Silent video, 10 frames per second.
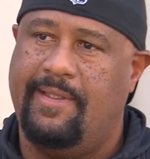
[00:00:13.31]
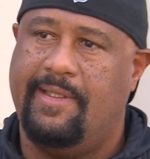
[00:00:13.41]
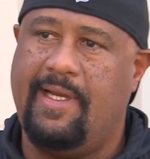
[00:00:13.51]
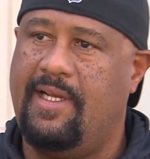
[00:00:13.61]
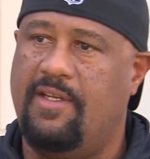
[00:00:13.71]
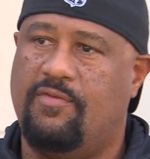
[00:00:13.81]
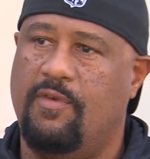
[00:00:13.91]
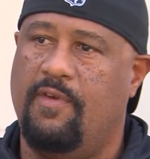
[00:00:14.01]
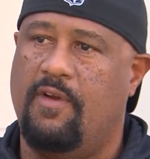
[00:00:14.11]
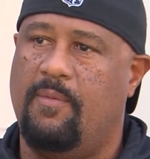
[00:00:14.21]
and kind of just
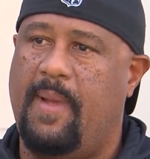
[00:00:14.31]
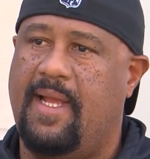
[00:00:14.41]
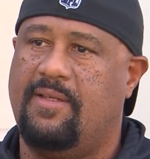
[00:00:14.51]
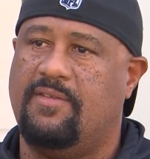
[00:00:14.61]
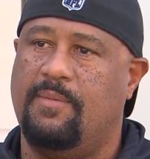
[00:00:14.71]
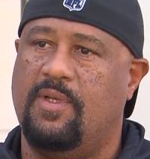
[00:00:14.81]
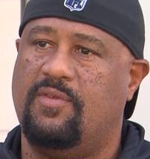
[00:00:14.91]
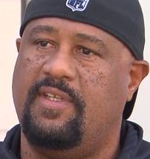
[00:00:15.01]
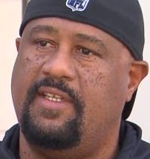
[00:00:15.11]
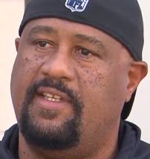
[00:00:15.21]
reverted back to some of
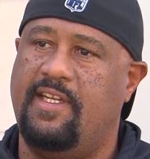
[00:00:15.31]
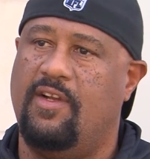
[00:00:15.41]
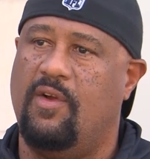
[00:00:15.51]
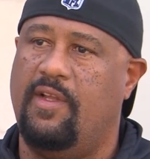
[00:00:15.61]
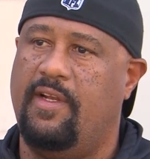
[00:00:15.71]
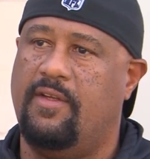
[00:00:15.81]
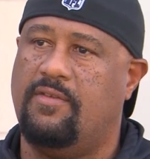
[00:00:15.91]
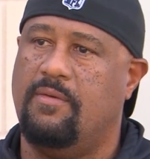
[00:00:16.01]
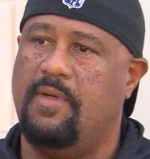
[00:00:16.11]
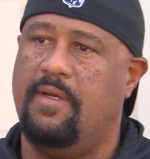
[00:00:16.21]
those things he did early in his
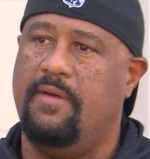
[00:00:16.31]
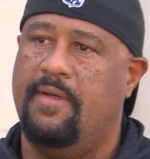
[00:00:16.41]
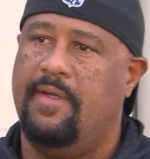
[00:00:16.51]
career.